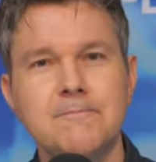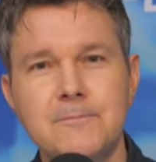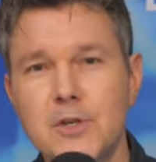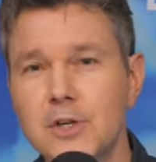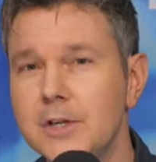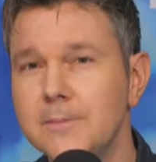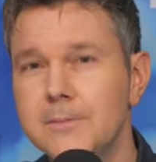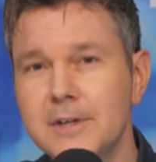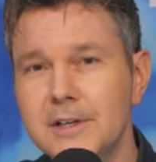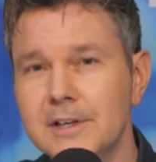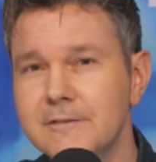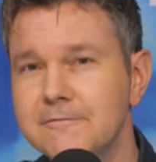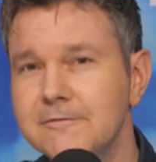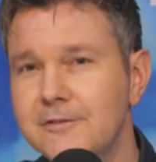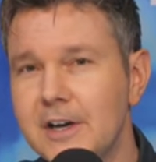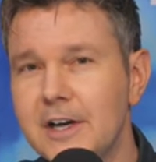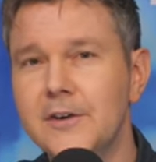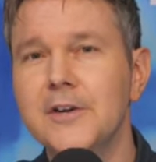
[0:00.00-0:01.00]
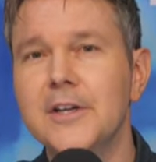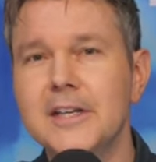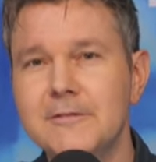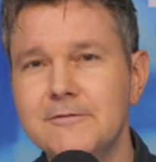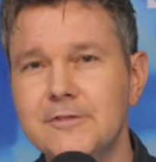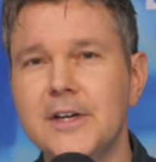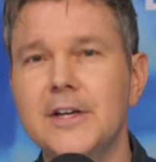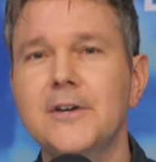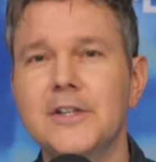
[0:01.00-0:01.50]
going to be very,
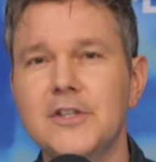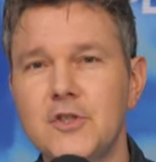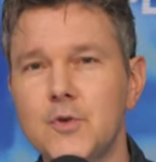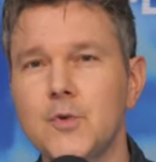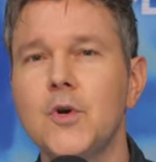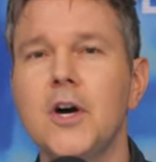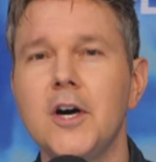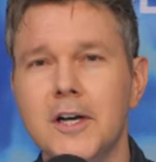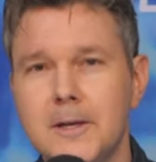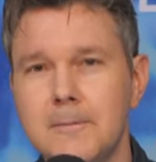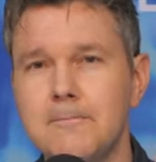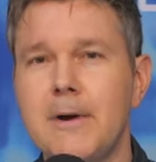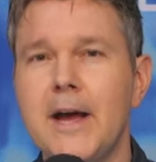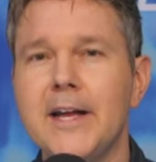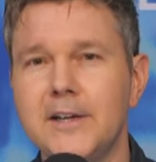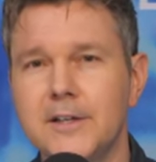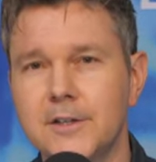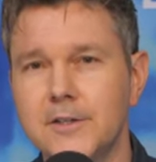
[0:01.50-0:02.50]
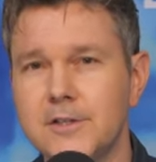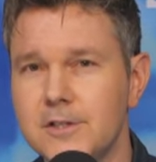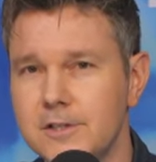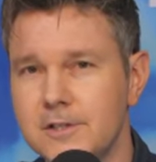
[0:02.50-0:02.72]
very strong competitors,